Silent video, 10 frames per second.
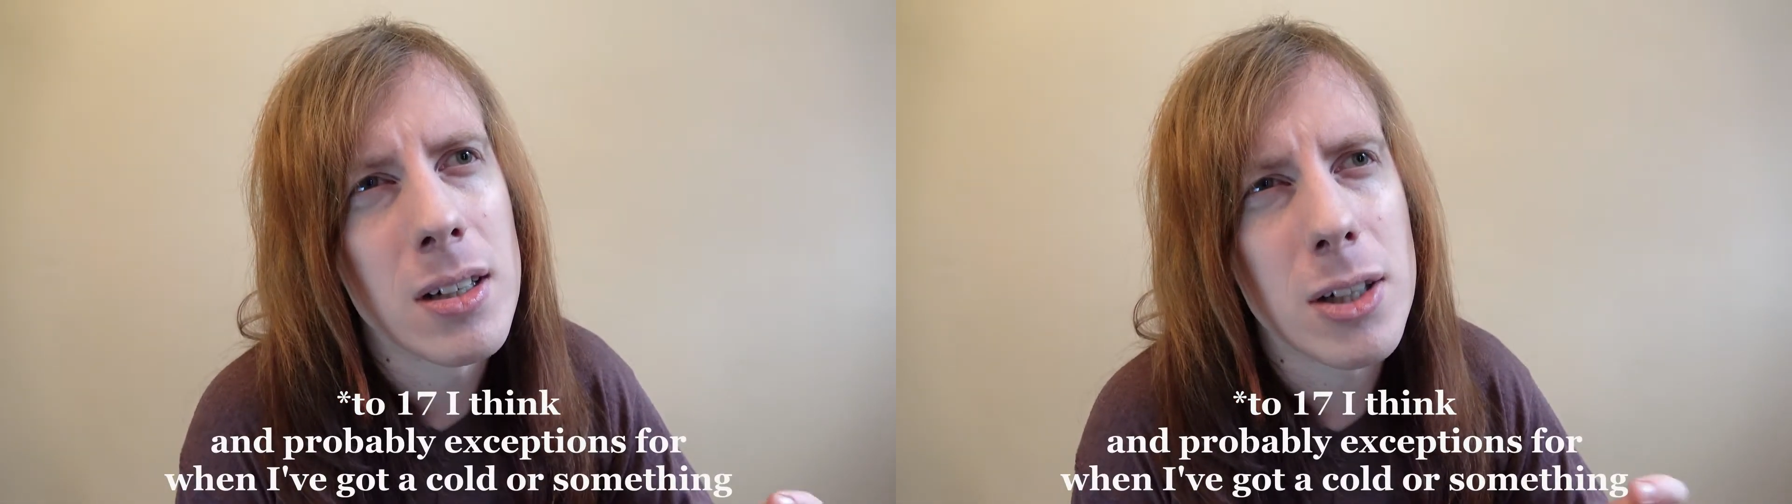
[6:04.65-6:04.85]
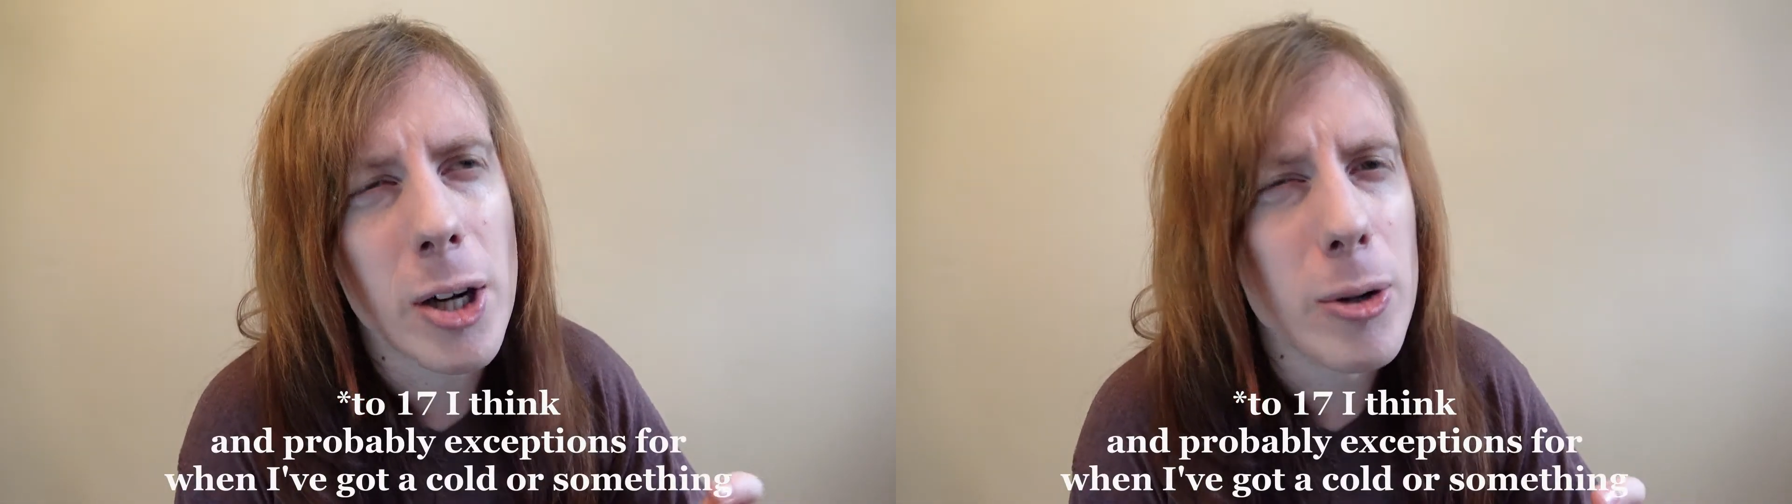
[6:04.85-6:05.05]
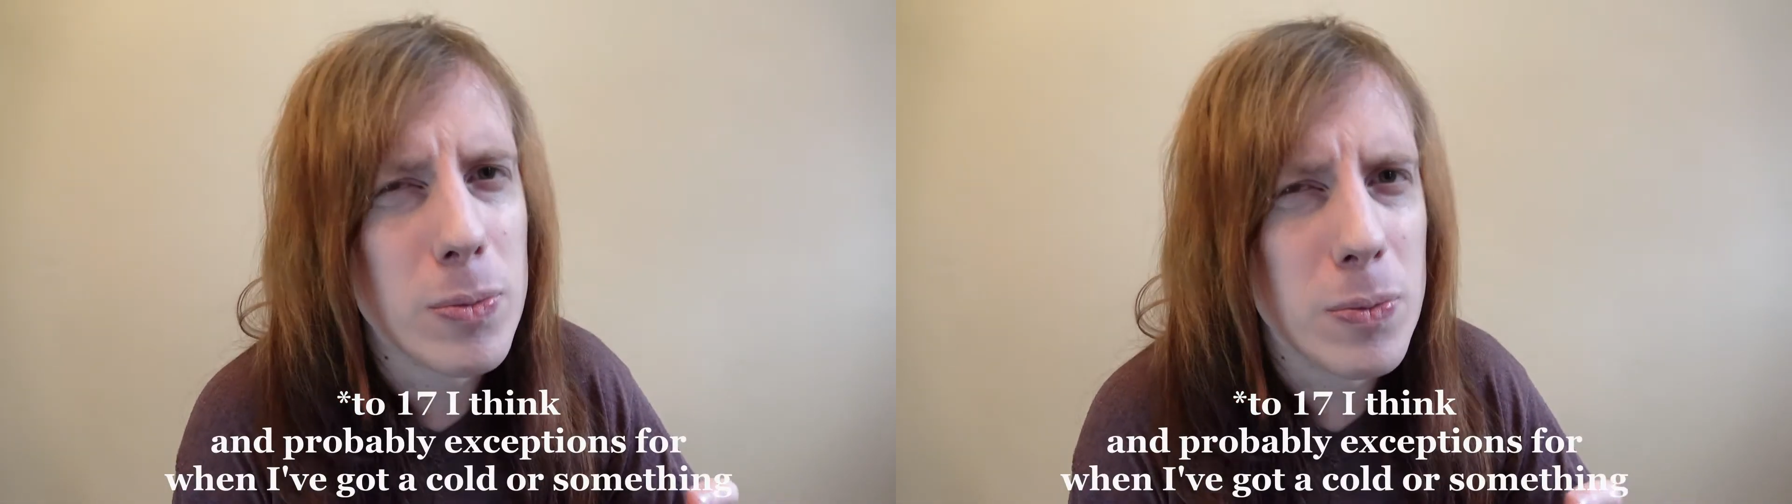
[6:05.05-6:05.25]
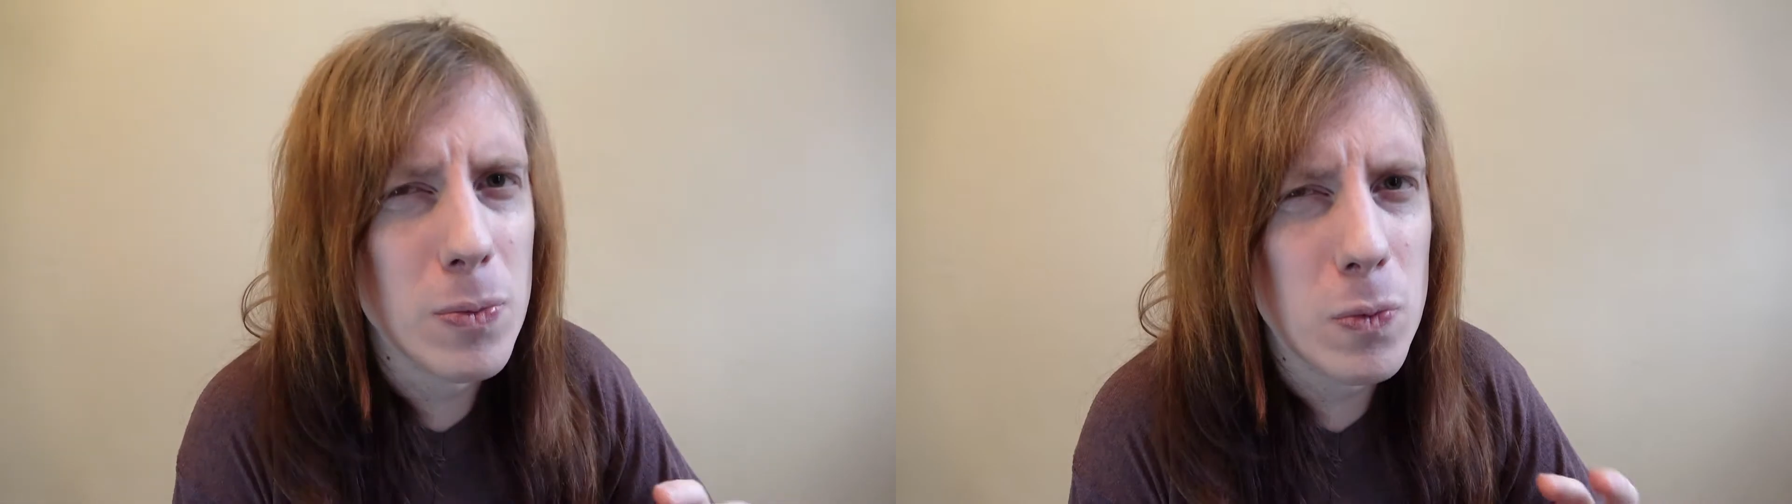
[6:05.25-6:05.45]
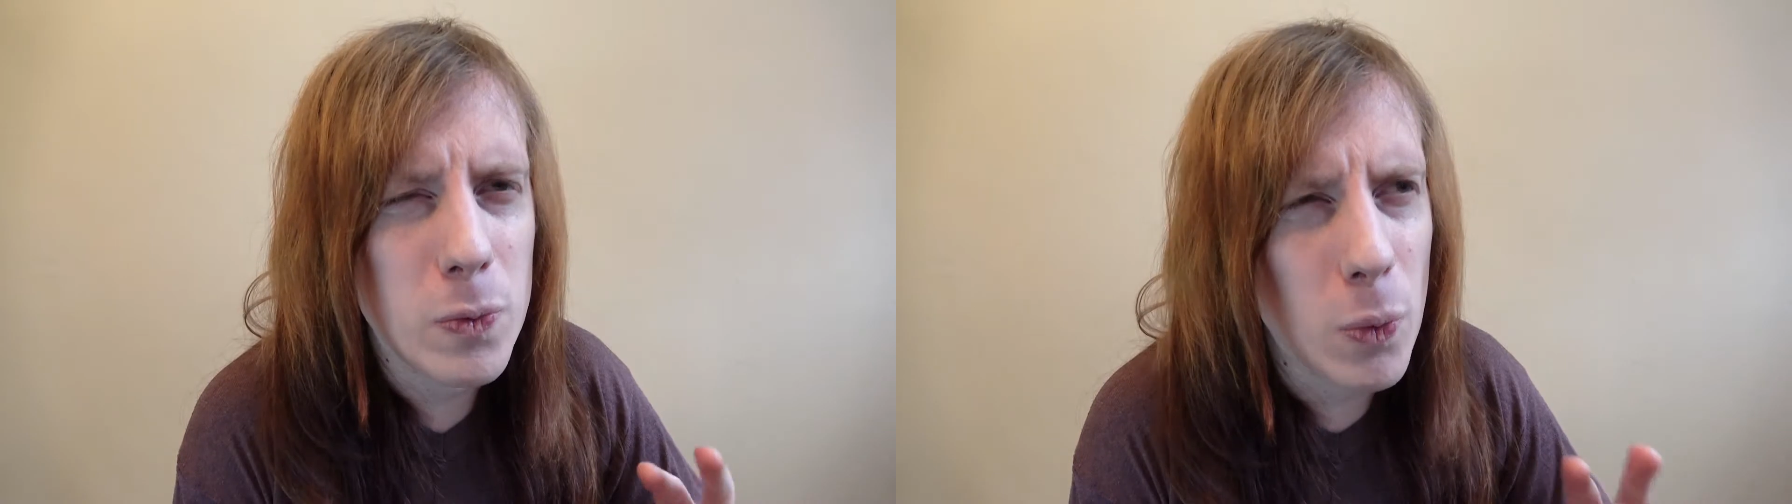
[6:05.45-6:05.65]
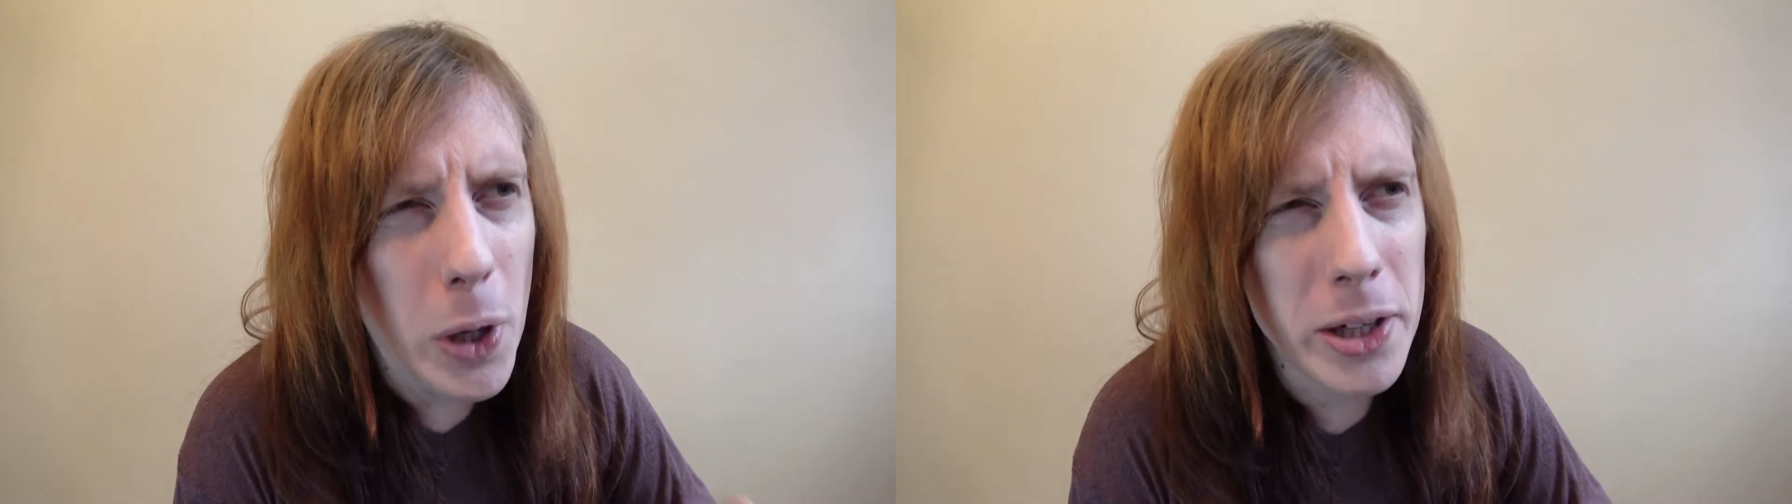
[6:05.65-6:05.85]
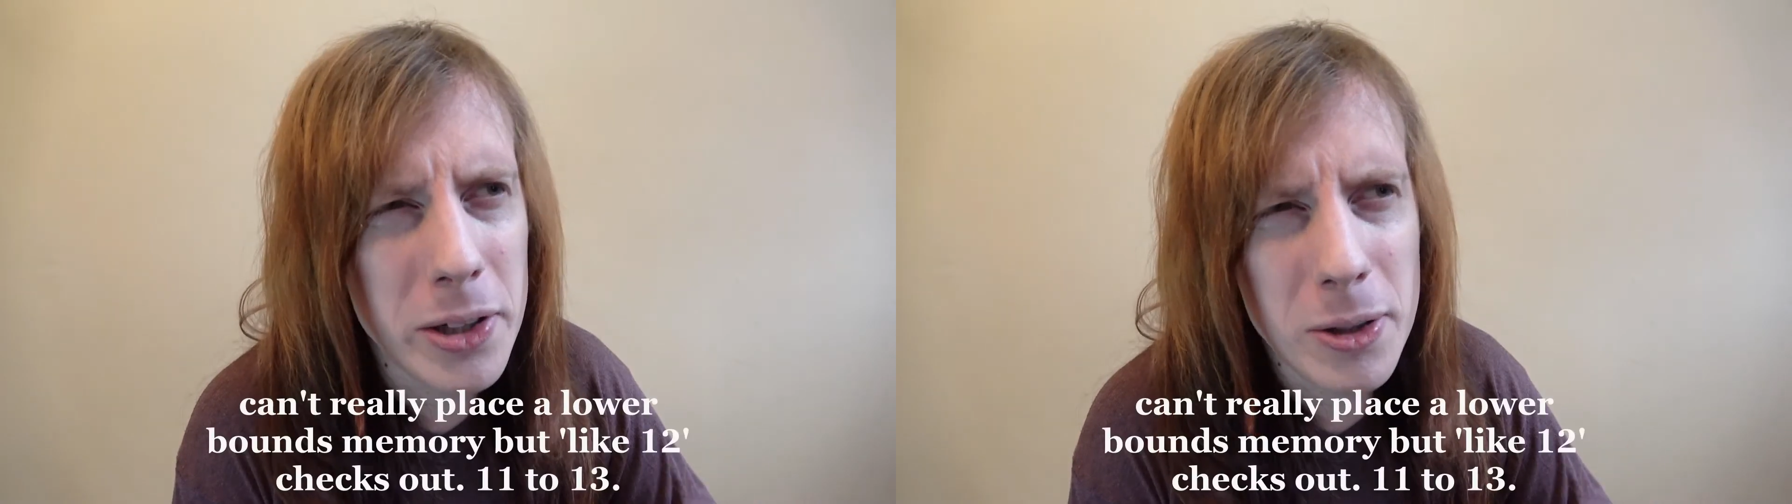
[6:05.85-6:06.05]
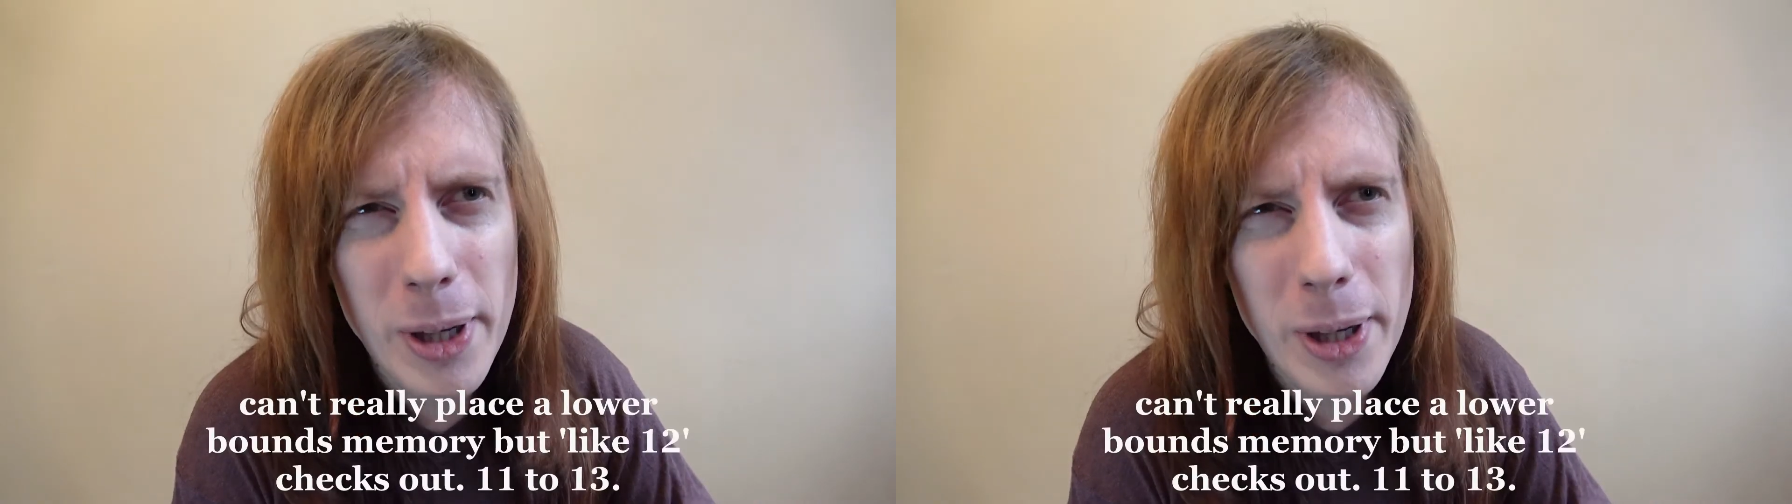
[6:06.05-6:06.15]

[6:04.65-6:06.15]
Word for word: go one or